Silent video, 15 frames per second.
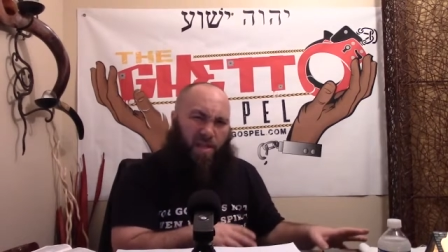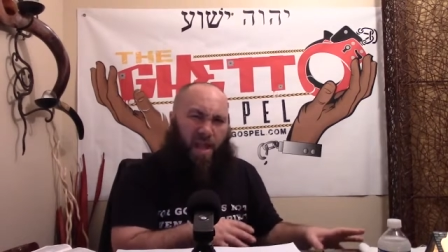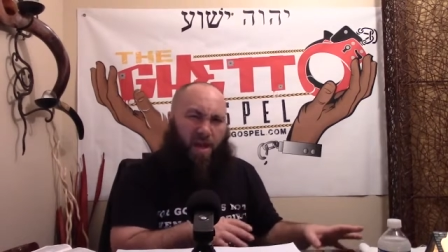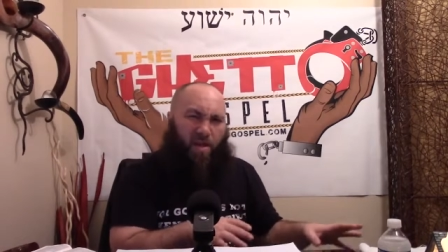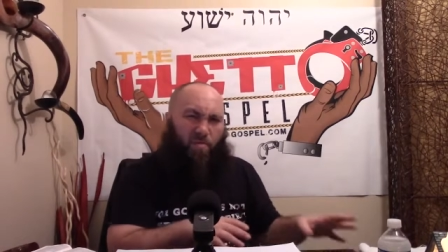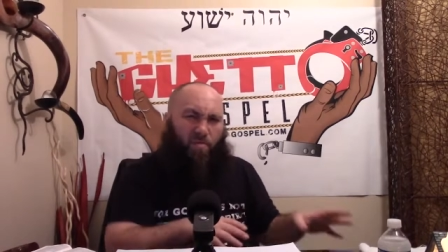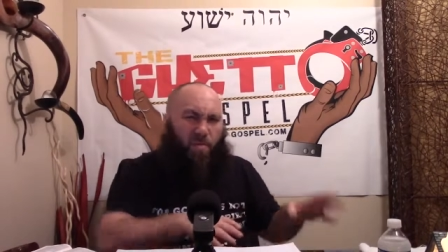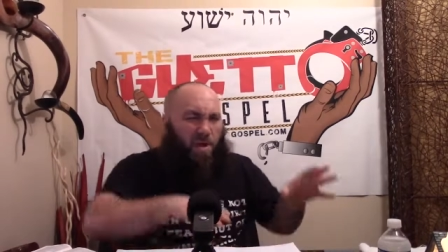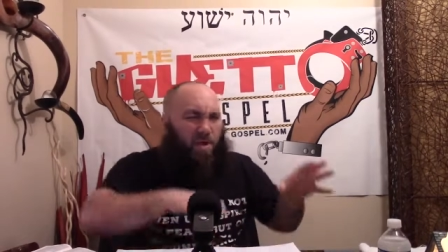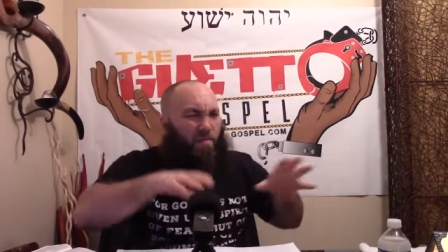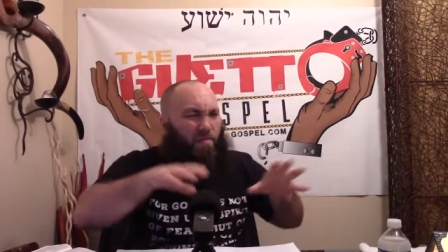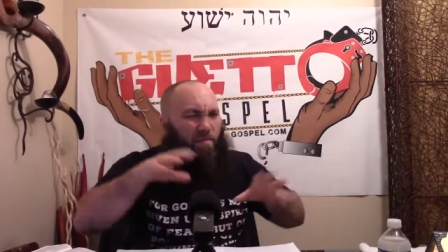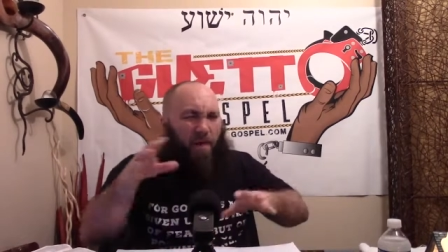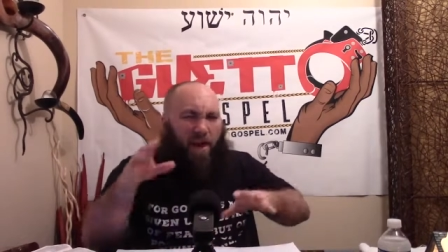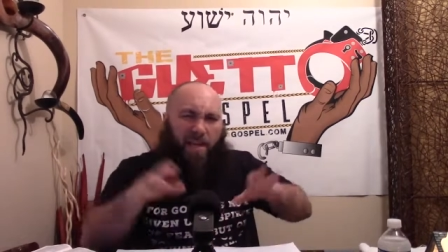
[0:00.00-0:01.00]
now,
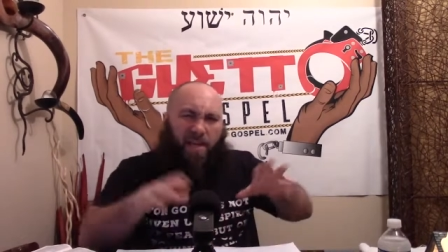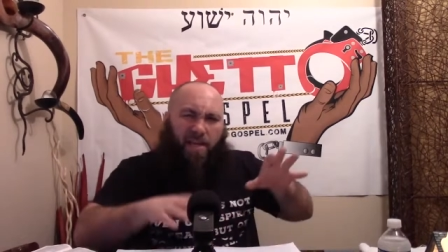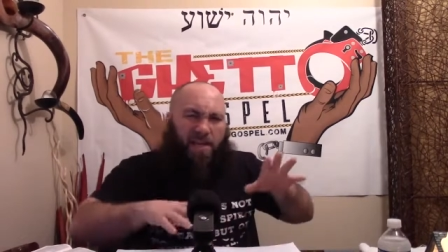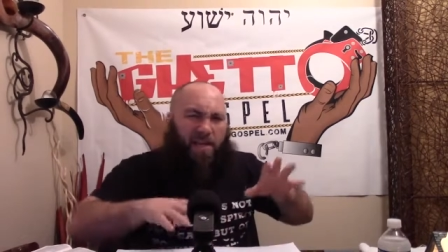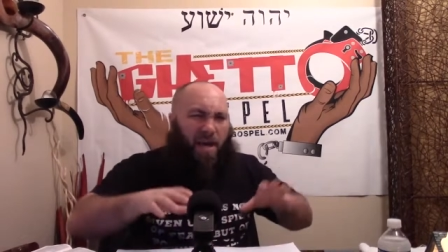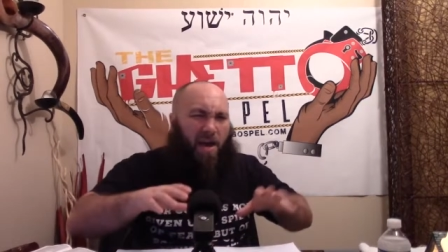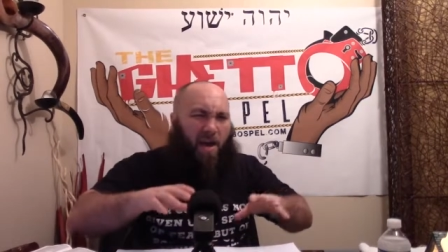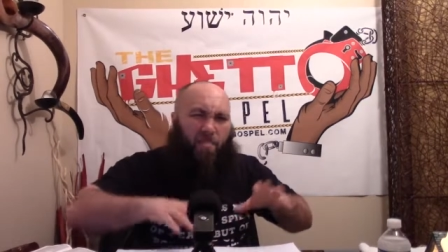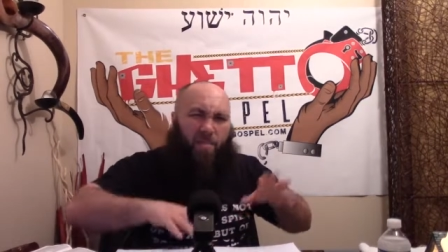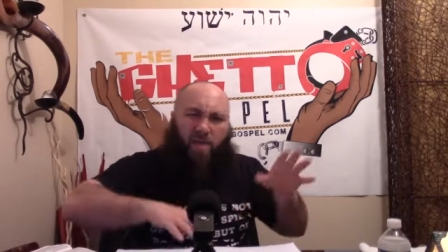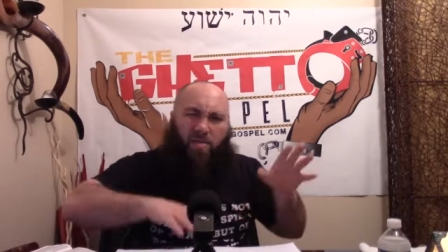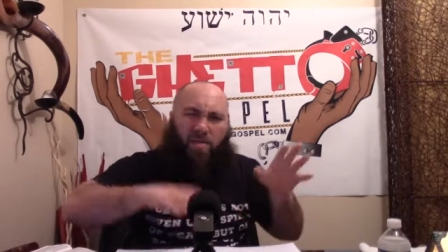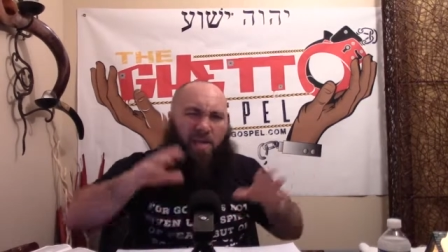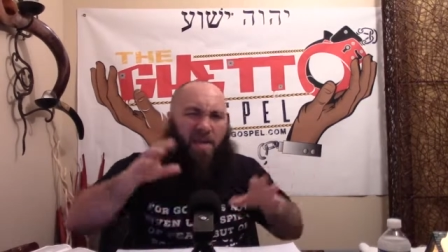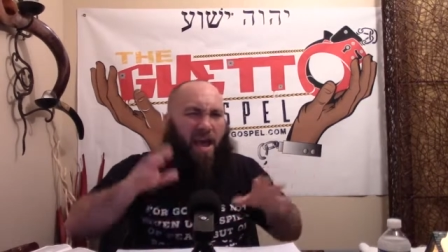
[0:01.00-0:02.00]
fighting again
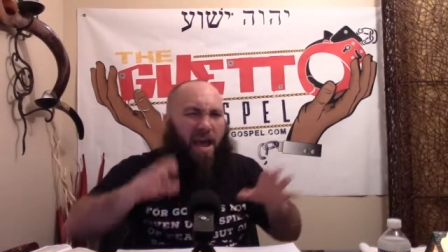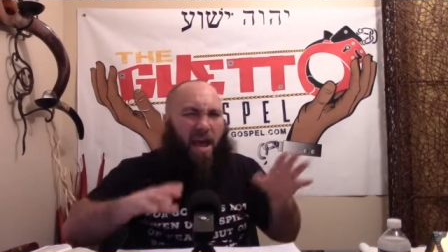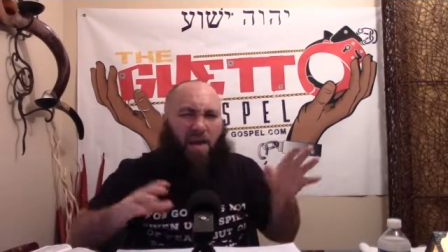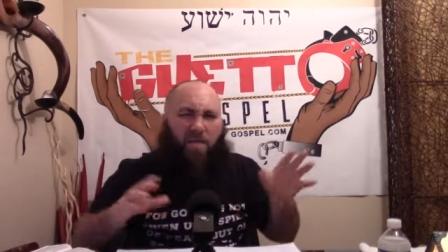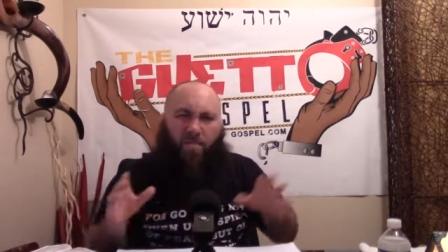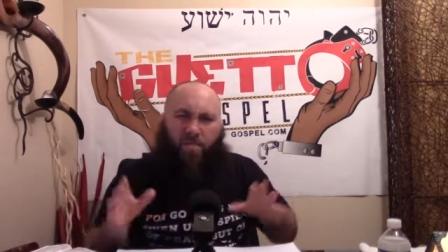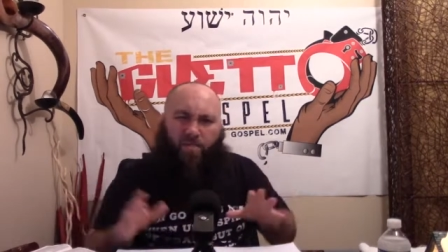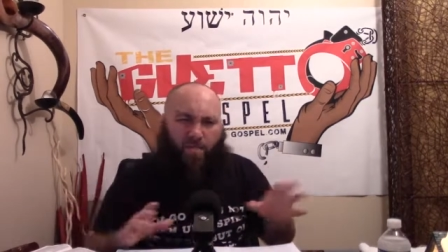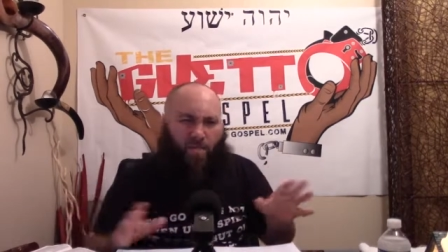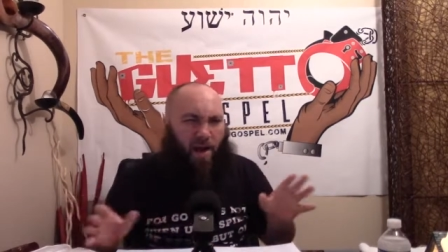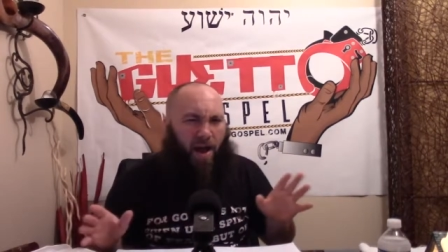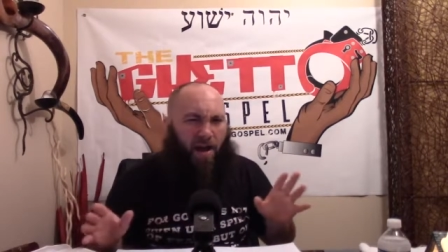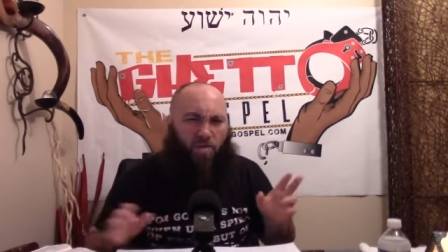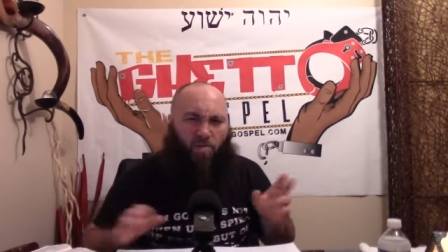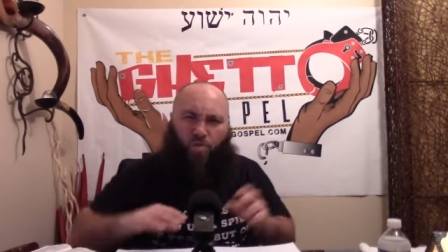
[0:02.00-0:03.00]
about the name of
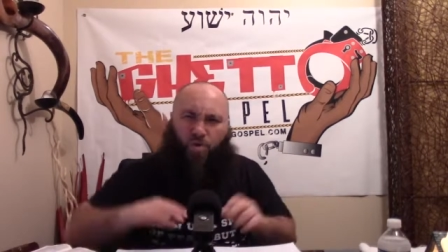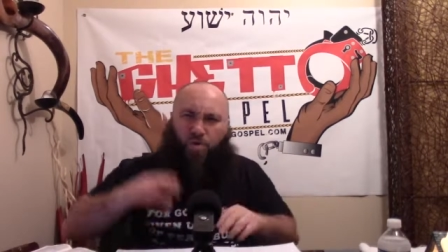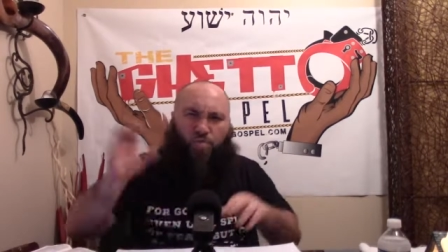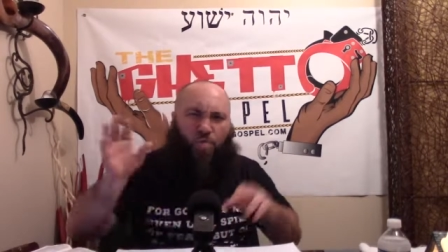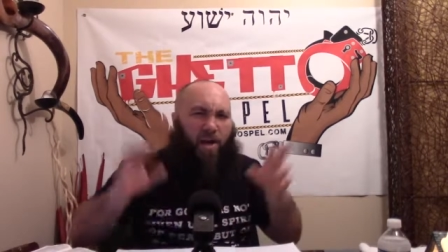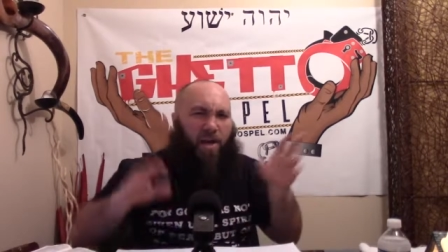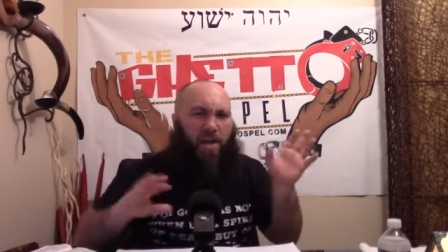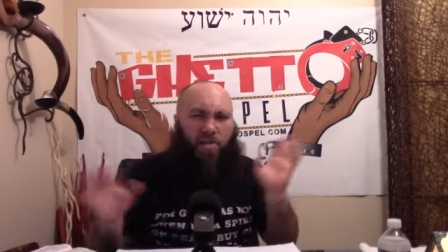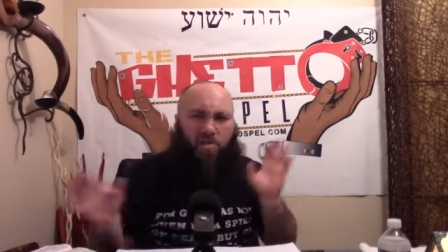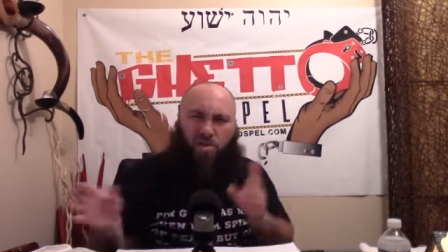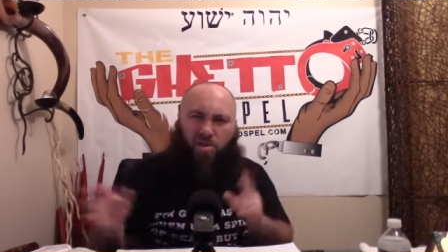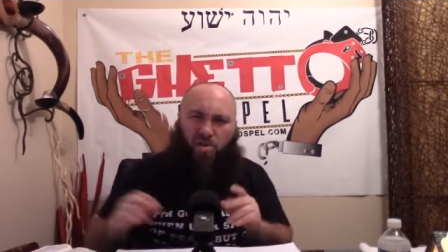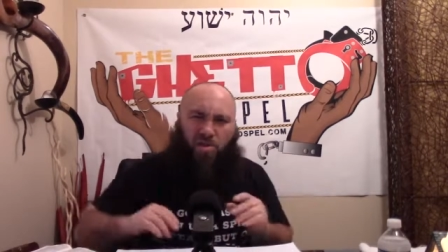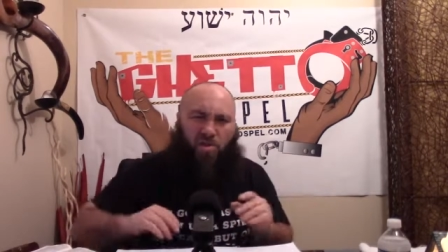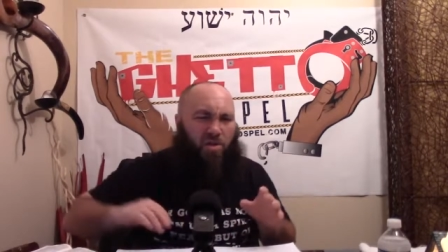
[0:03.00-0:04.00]
Christ. Which one is
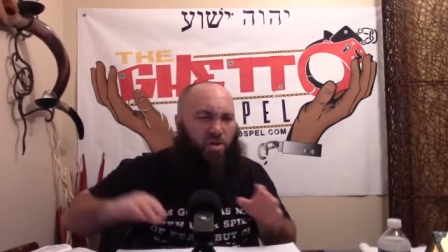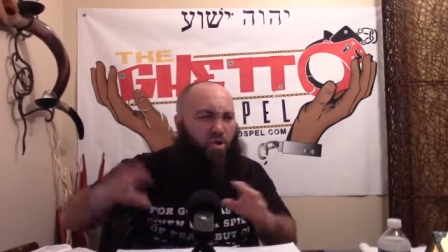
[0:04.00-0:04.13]
it?